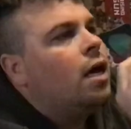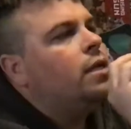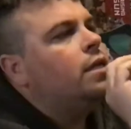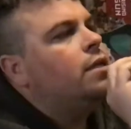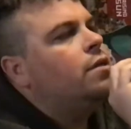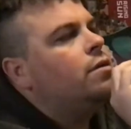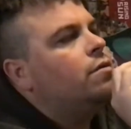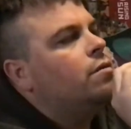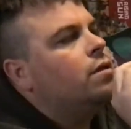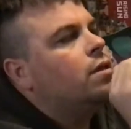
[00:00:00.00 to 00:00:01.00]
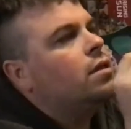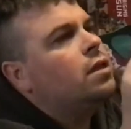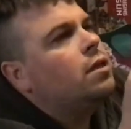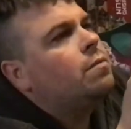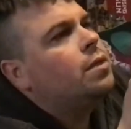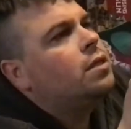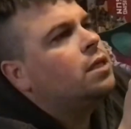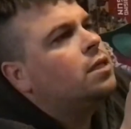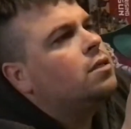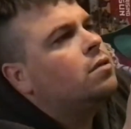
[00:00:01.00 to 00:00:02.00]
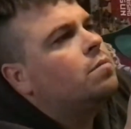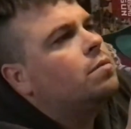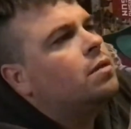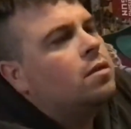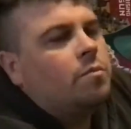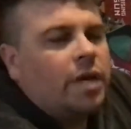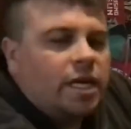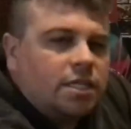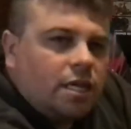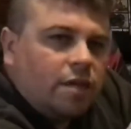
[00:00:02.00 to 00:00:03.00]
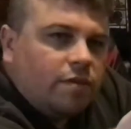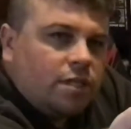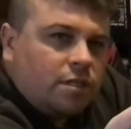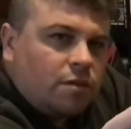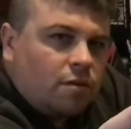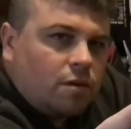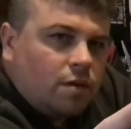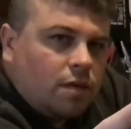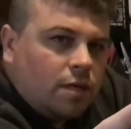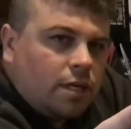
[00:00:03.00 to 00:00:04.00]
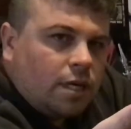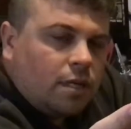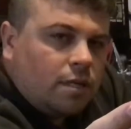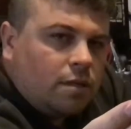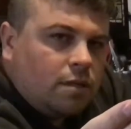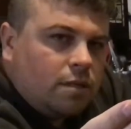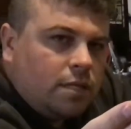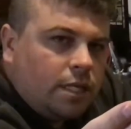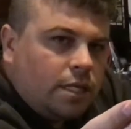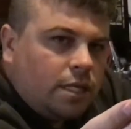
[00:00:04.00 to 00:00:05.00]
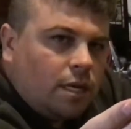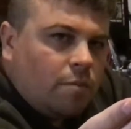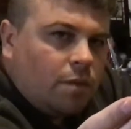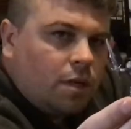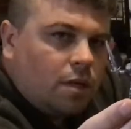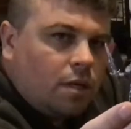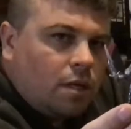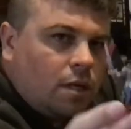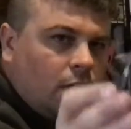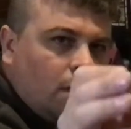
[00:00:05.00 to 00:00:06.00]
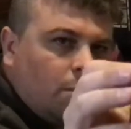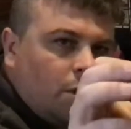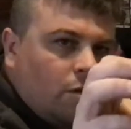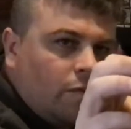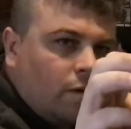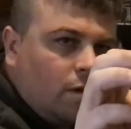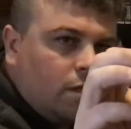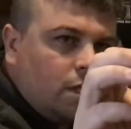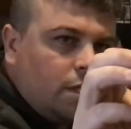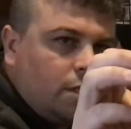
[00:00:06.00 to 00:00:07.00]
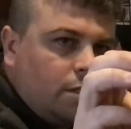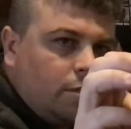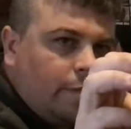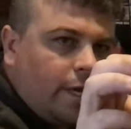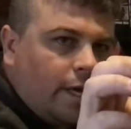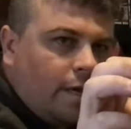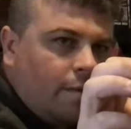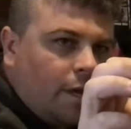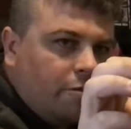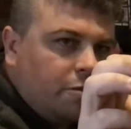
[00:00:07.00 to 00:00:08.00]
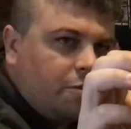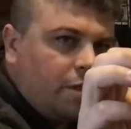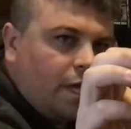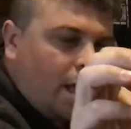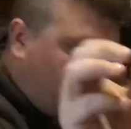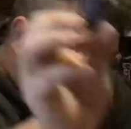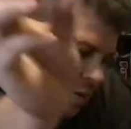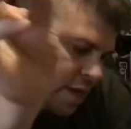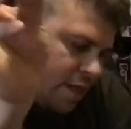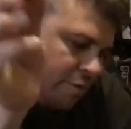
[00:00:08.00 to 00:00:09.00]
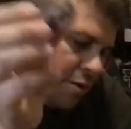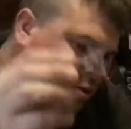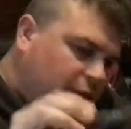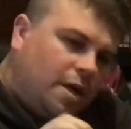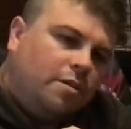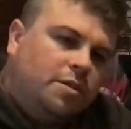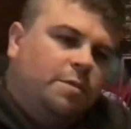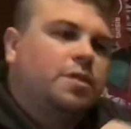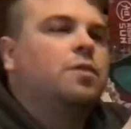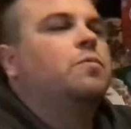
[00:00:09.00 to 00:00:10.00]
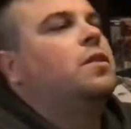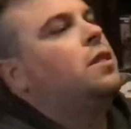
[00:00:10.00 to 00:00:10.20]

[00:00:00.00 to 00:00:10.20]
I need to do a little bit of touch up on the back side of his sword. He got a little dinged up, but overall not too bad. I was really happy with how that one turned out, especially with